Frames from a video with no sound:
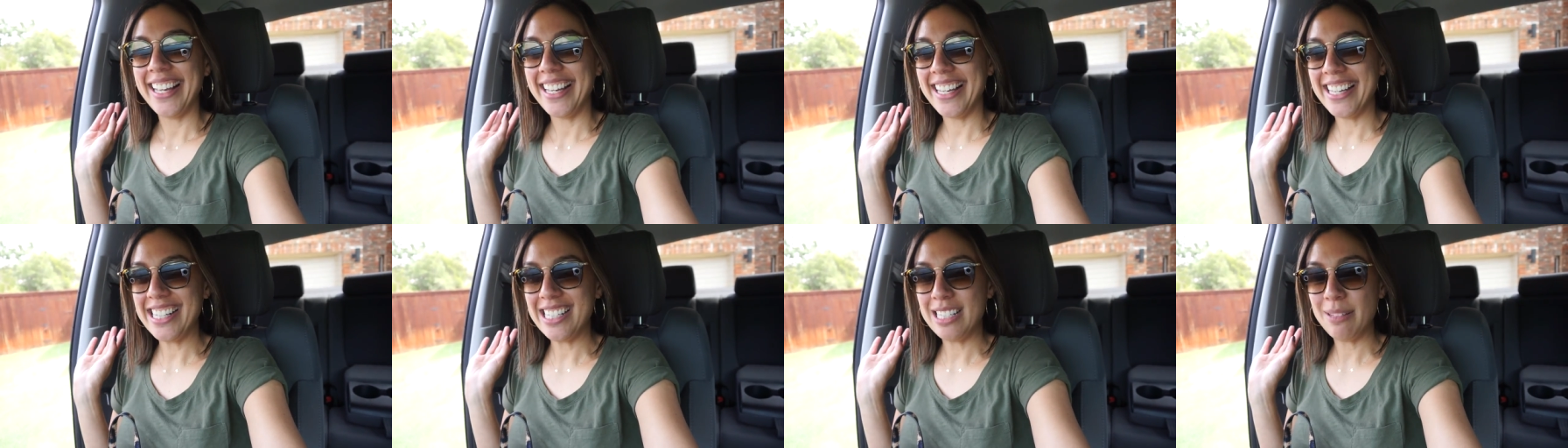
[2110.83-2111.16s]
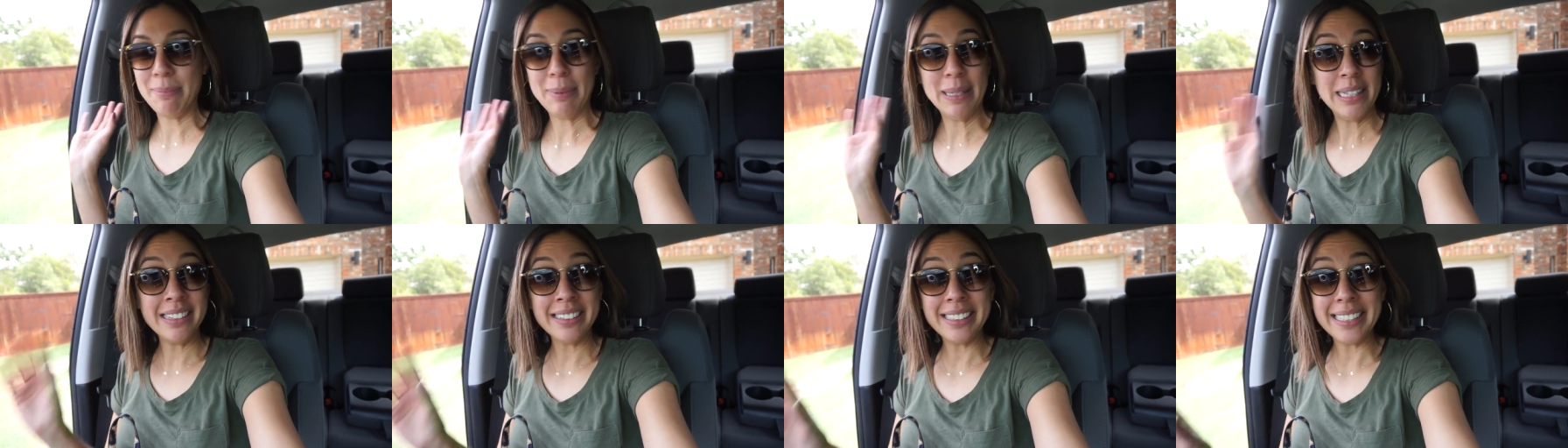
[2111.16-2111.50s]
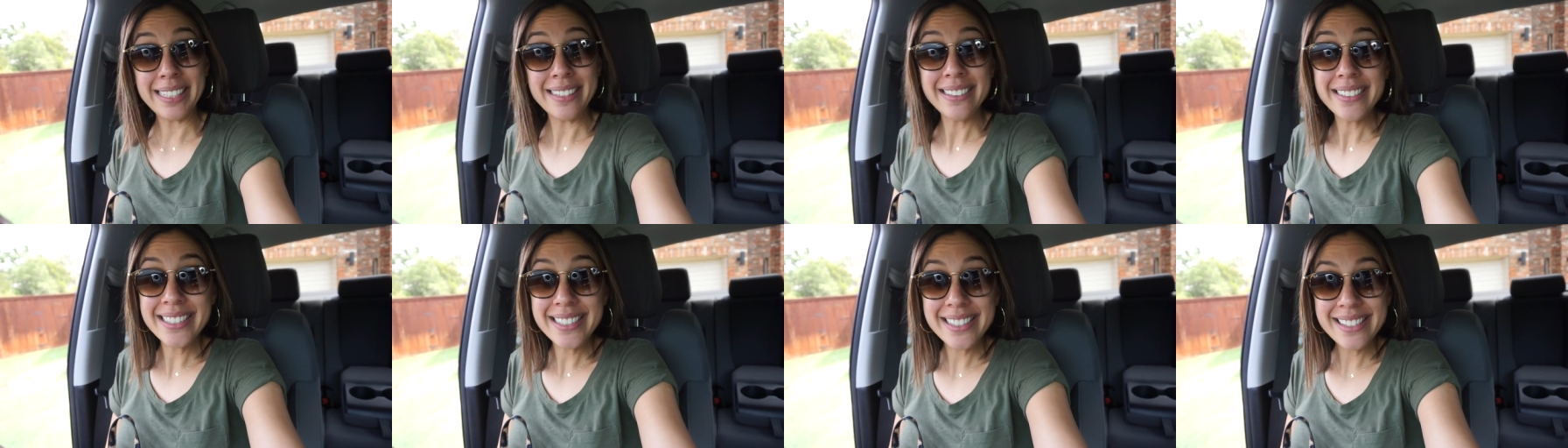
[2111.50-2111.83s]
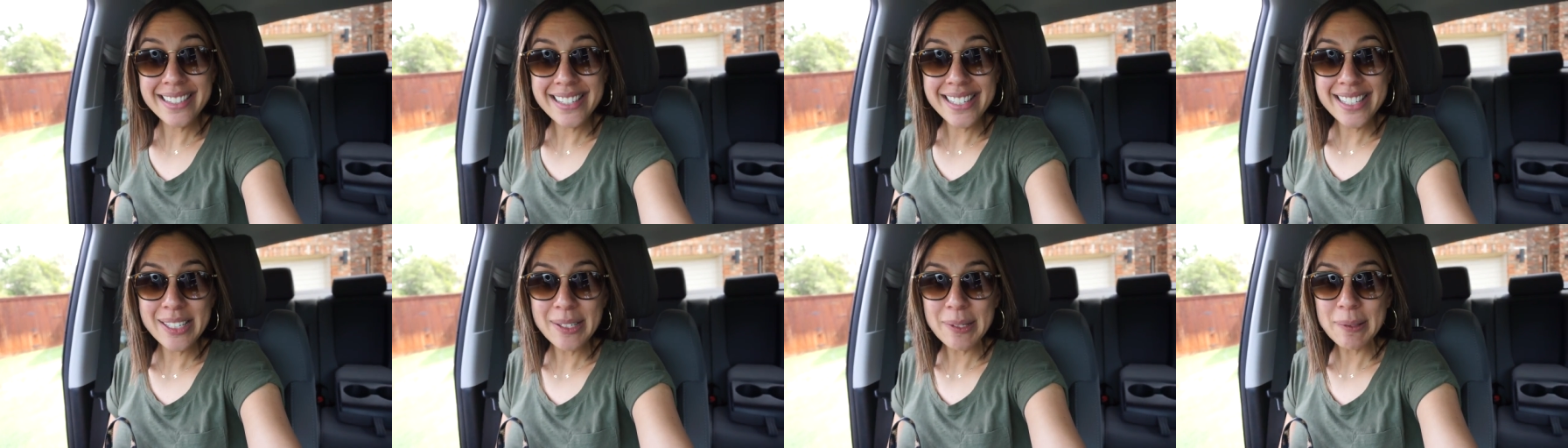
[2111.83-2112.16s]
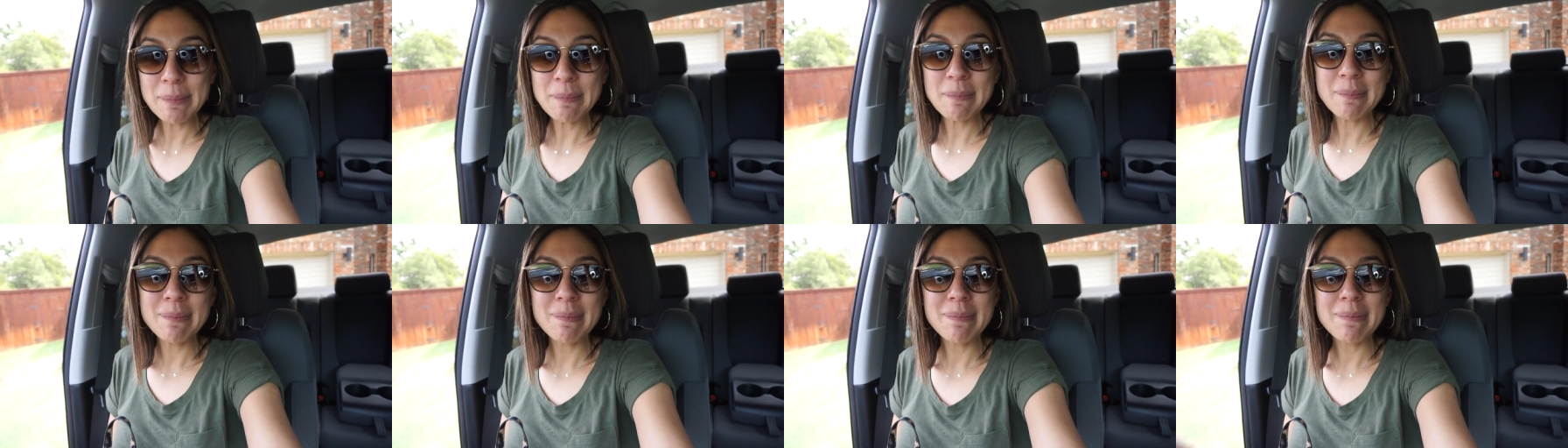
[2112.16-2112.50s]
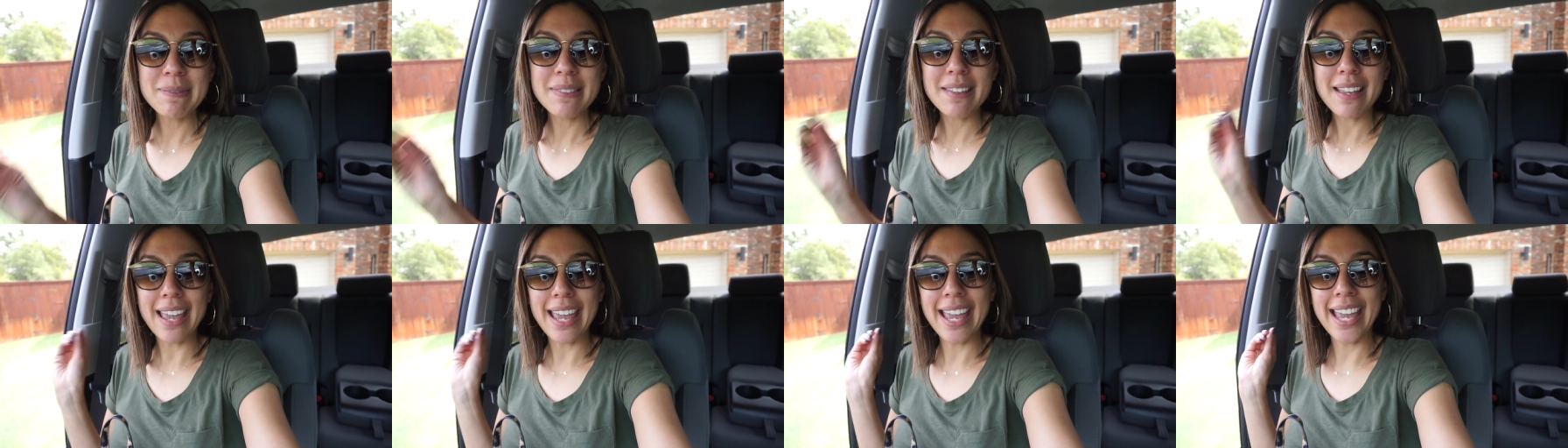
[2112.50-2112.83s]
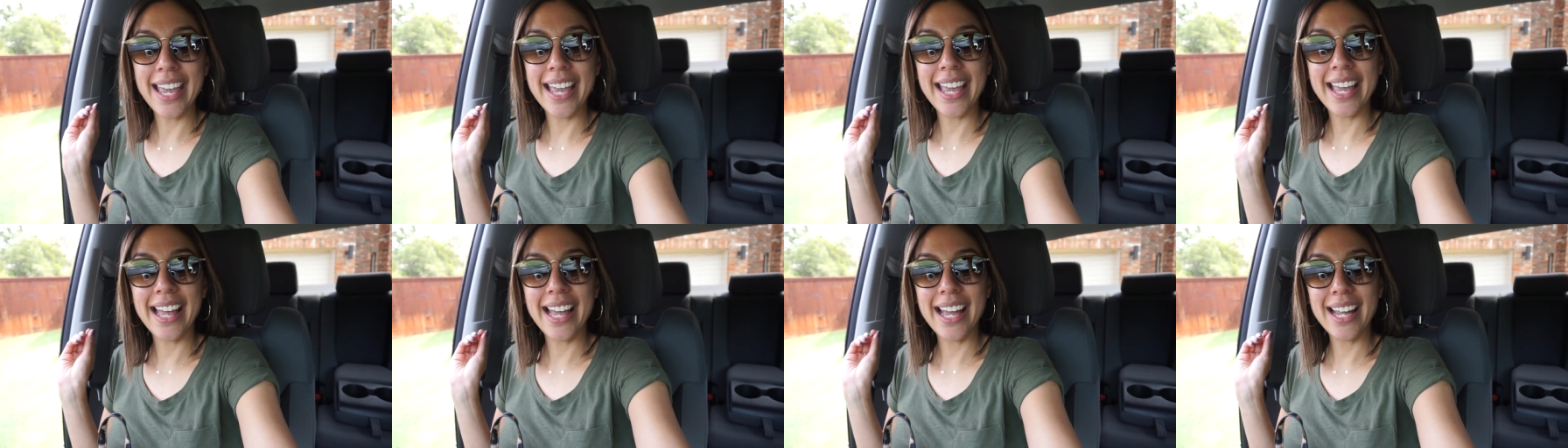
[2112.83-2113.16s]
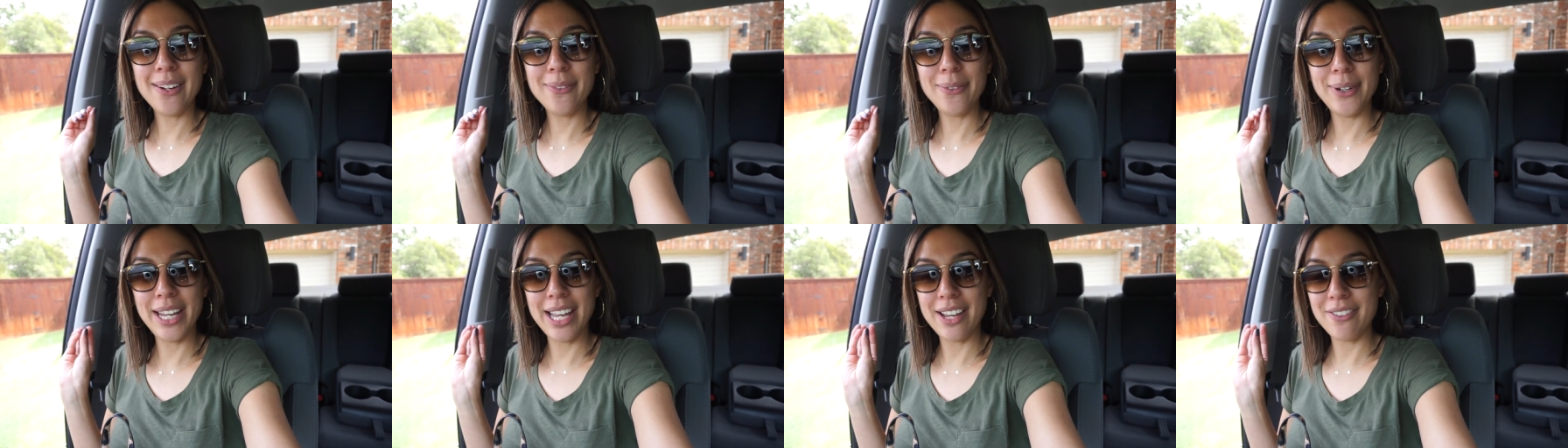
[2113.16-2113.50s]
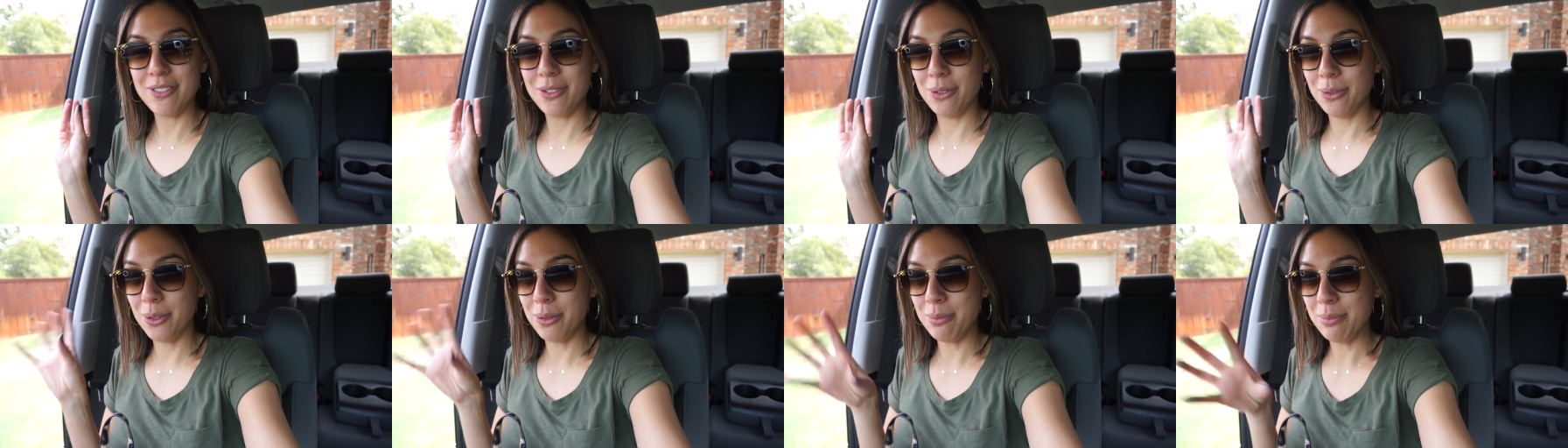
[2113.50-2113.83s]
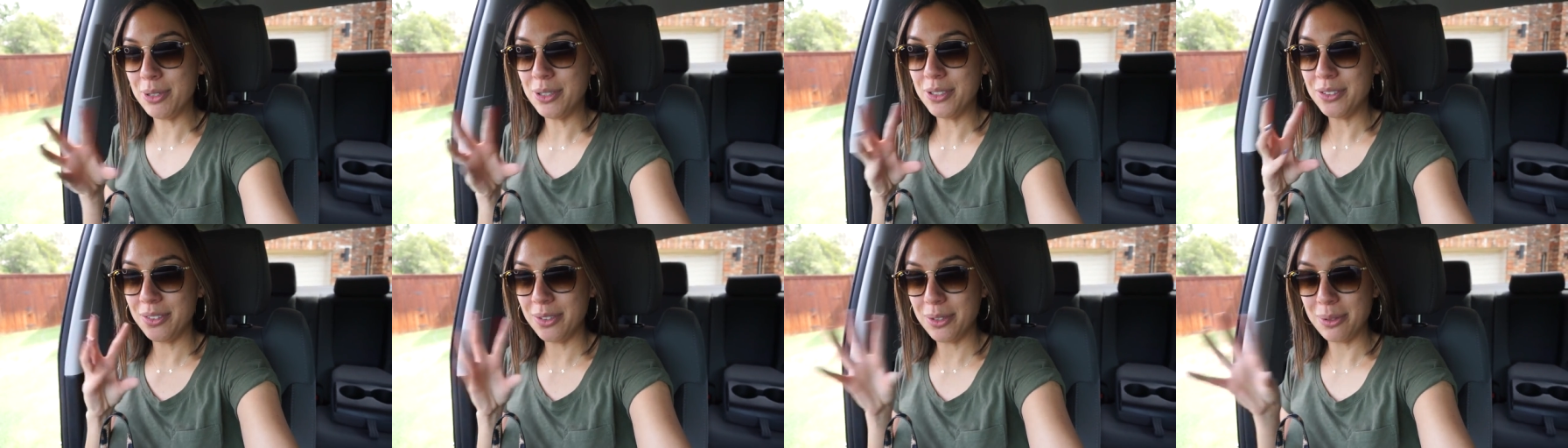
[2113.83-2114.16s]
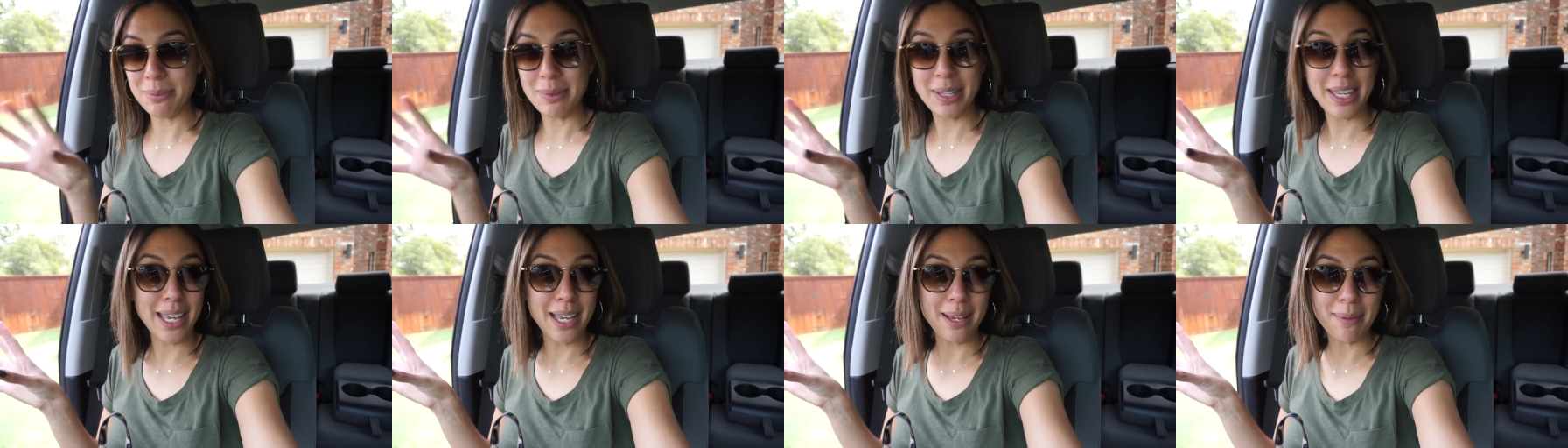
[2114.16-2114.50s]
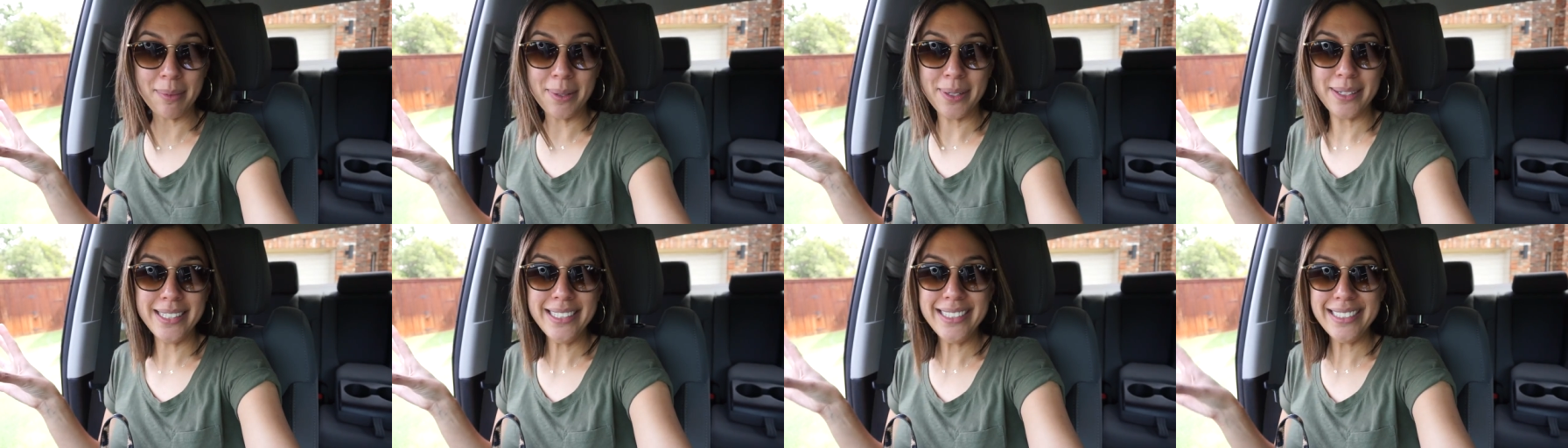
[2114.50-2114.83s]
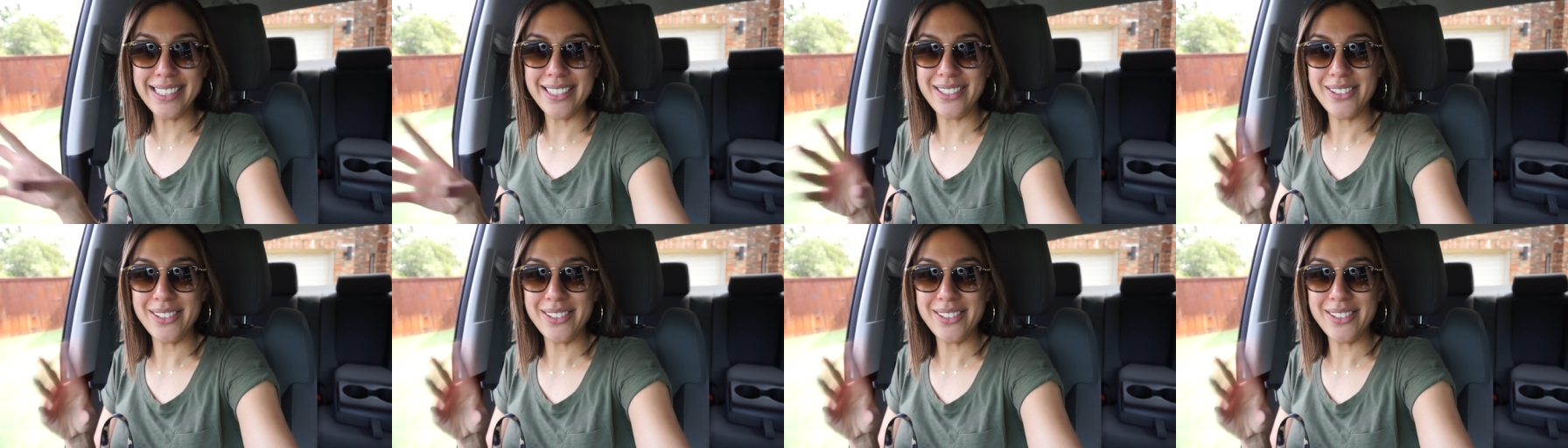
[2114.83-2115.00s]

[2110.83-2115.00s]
It's been leased, and we have to remove some cameras.